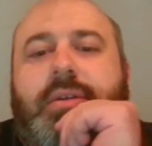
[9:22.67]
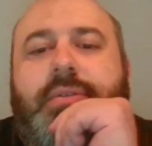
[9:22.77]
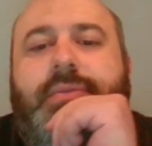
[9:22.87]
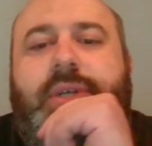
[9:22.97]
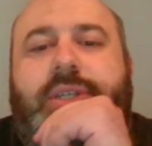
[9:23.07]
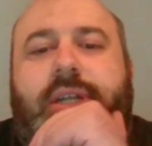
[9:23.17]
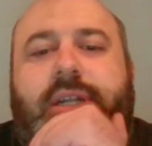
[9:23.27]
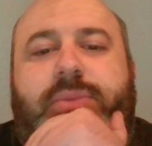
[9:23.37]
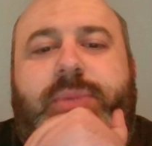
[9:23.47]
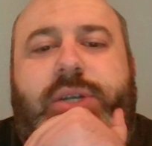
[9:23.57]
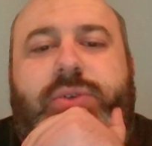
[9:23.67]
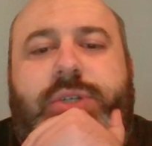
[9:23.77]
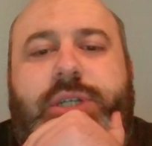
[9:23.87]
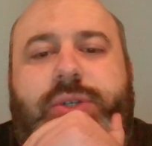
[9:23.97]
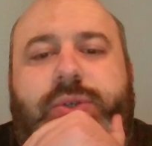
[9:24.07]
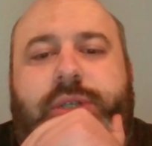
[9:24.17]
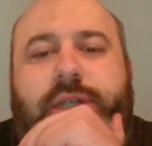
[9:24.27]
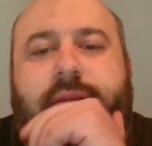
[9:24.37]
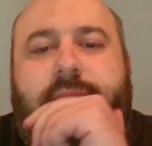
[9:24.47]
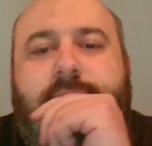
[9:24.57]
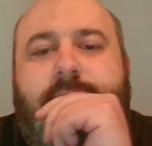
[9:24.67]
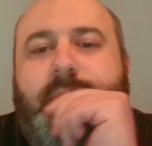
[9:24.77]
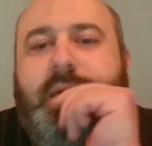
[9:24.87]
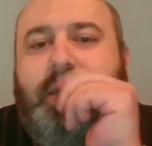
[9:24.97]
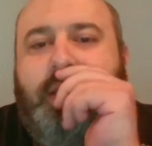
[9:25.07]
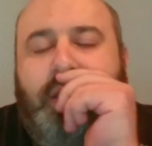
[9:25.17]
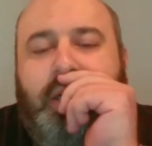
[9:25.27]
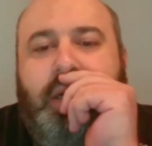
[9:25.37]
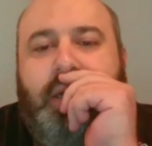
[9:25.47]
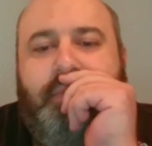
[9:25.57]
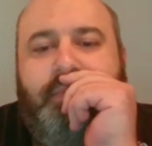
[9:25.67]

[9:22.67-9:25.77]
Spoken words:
Feels a little bit loosey-goosey, but yeah,